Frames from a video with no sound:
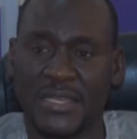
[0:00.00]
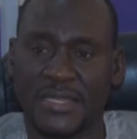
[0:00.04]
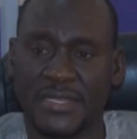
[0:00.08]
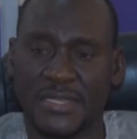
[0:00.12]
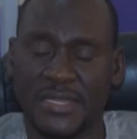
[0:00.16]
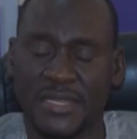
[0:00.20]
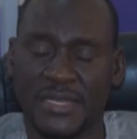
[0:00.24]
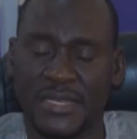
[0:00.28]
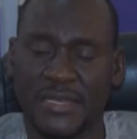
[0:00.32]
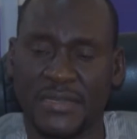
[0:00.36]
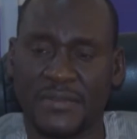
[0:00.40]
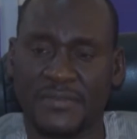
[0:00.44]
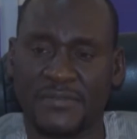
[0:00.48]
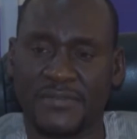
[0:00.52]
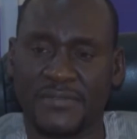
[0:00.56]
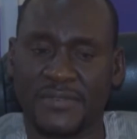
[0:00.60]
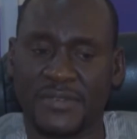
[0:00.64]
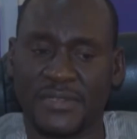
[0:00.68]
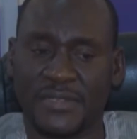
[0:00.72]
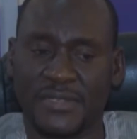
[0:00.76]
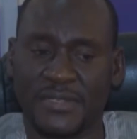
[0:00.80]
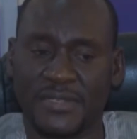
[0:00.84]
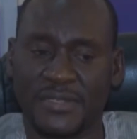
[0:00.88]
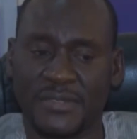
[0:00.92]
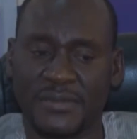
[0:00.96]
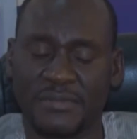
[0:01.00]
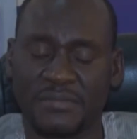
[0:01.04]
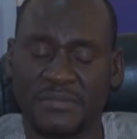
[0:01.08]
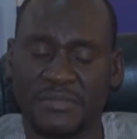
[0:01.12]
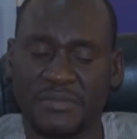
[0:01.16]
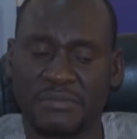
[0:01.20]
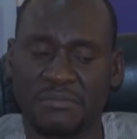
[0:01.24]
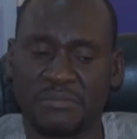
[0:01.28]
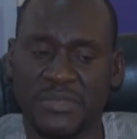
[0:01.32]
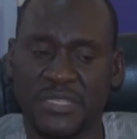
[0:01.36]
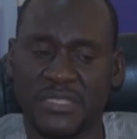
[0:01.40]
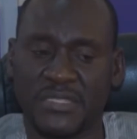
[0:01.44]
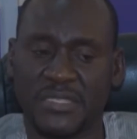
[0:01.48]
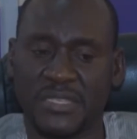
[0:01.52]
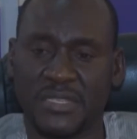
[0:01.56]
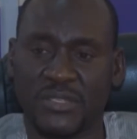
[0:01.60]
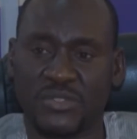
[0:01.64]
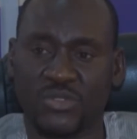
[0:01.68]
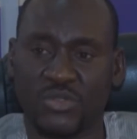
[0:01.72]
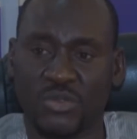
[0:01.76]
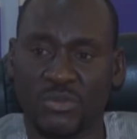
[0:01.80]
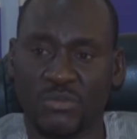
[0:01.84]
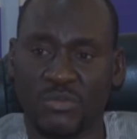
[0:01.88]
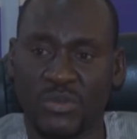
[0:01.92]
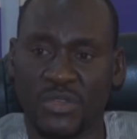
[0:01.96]
They have uh, invested
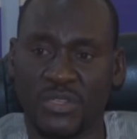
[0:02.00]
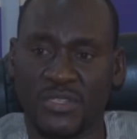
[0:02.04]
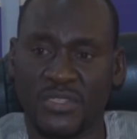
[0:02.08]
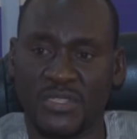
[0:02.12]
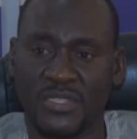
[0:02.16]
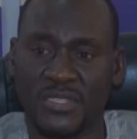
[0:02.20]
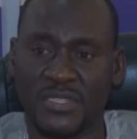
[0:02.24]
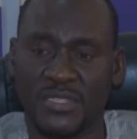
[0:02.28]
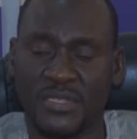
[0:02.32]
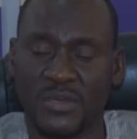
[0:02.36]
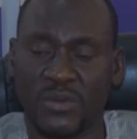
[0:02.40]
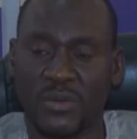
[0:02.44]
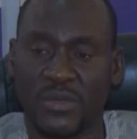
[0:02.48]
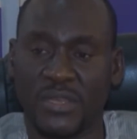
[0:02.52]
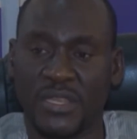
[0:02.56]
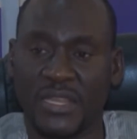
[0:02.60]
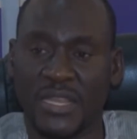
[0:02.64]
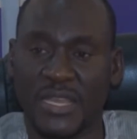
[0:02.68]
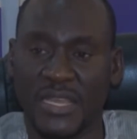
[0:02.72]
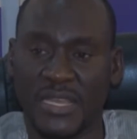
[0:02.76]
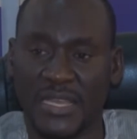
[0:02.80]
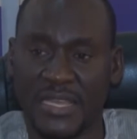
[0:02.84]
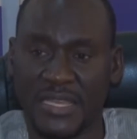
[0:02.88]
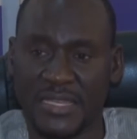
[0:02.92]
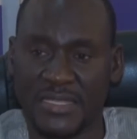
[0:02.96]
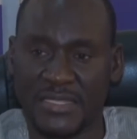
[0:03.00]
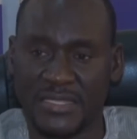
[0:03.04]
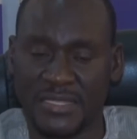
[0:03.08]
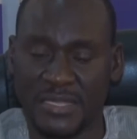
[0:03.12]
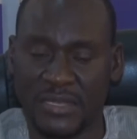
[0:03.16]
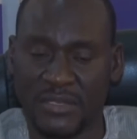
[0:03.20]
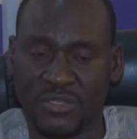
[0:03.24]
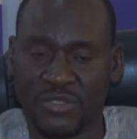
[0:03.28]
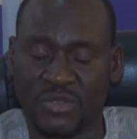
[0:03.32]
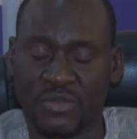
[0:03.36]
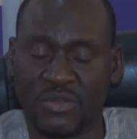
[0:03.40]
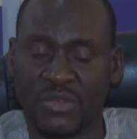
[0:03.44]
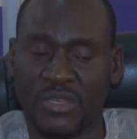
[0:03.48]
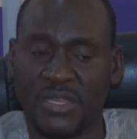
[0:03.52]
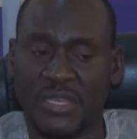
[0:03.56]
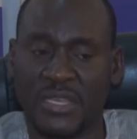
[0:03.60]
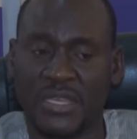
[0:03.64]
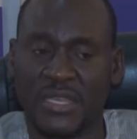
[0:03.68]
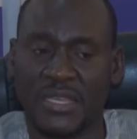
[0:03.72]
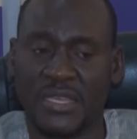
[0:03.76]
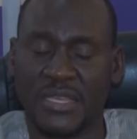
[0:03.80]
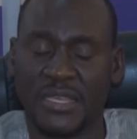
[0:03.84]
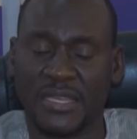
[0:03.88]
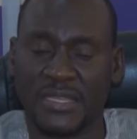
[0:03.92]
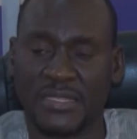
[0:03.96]
so much in the oil and gas sector,
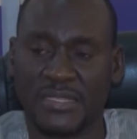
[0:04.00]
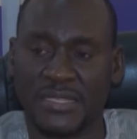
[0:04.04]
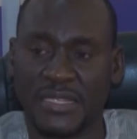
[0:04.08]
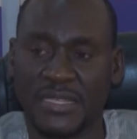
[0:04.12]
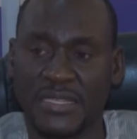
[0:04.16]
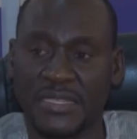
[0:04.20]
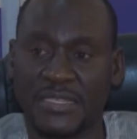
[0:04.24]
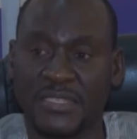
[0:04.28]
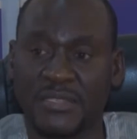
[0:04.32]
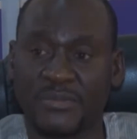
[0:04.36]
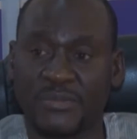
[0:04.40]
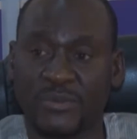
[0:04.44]
and they need